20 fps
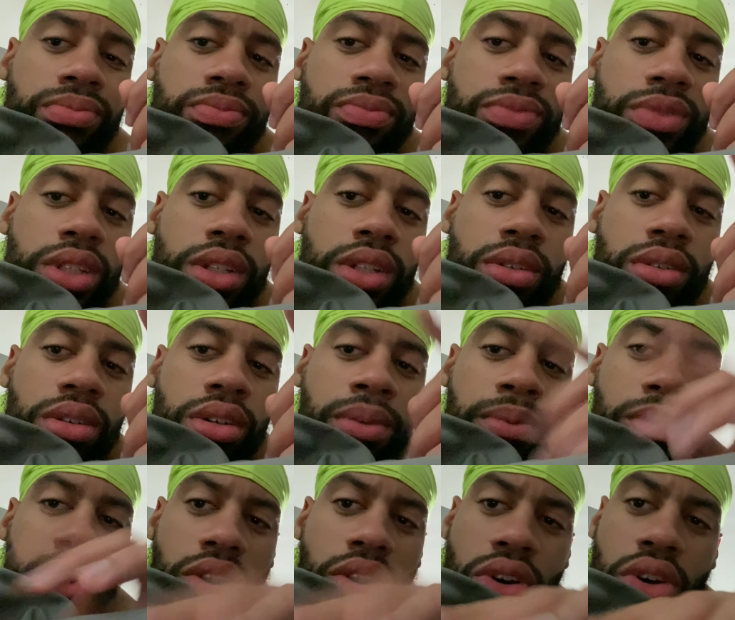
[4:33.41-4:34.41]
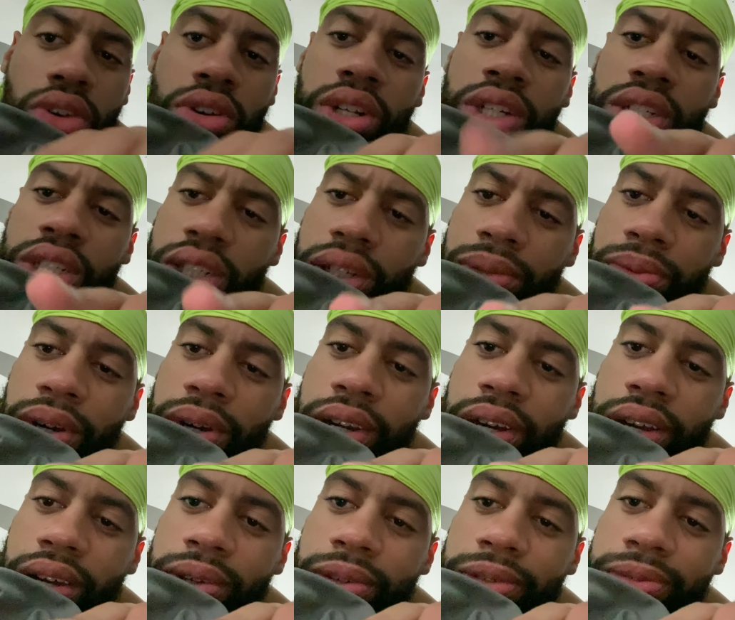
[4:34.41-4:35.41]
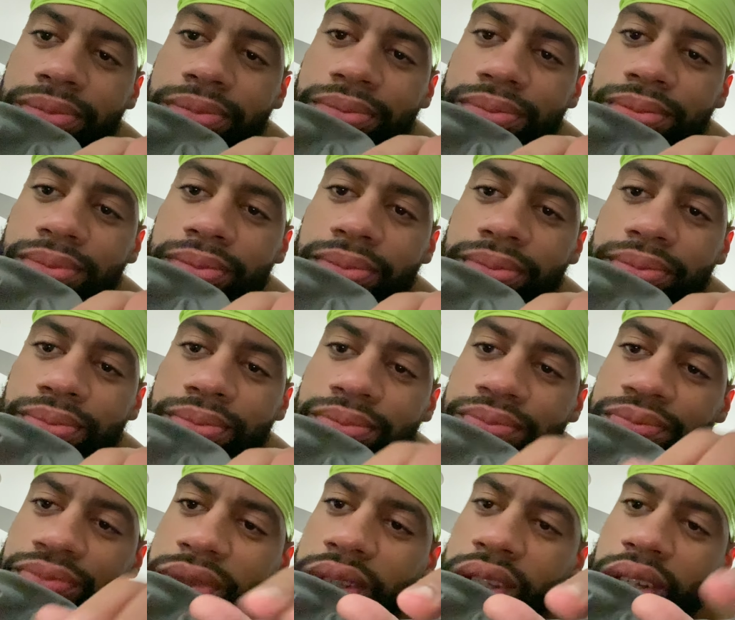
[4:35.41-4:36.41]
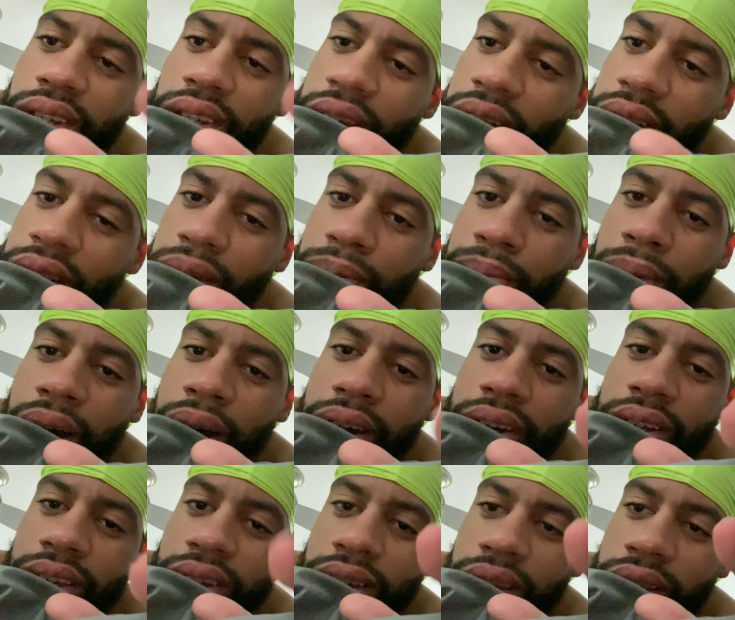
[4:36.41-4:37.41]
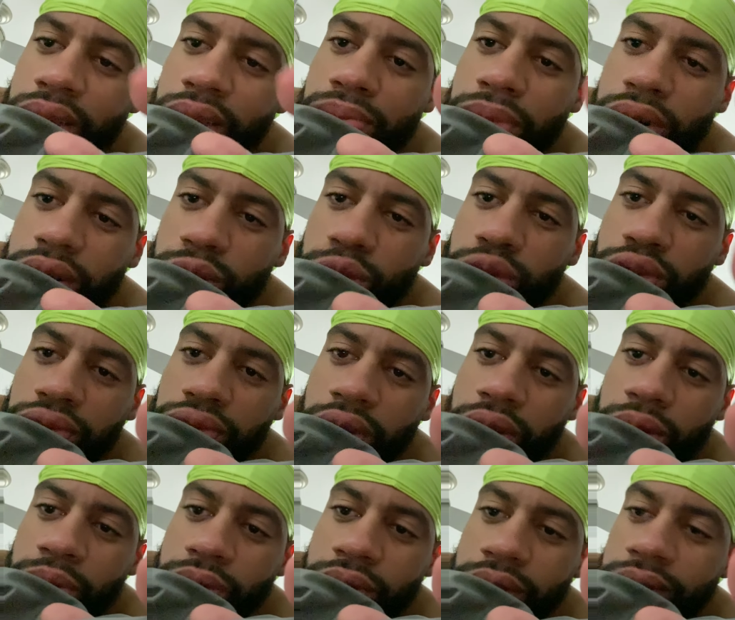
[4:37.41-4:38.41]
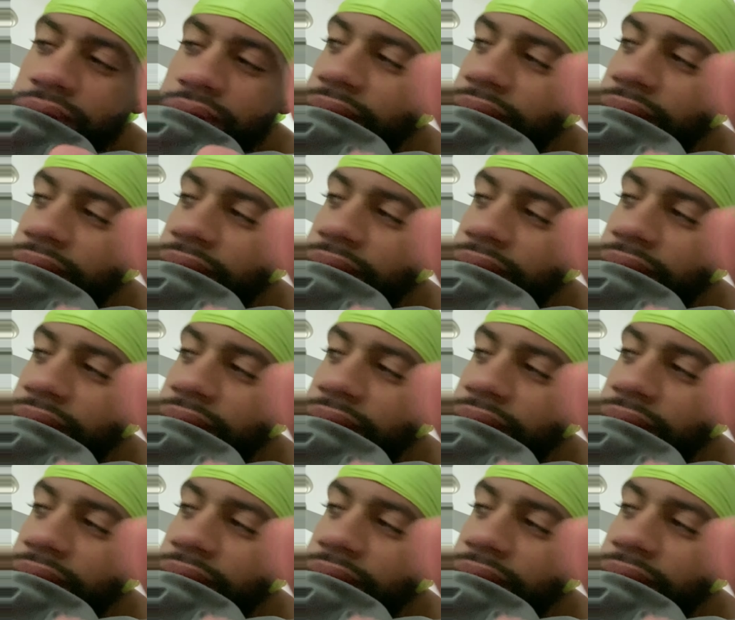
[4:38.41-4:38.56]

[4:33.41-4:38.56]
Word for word: I'm gonna go to the gym right now. Get the body, get the muscles flowing.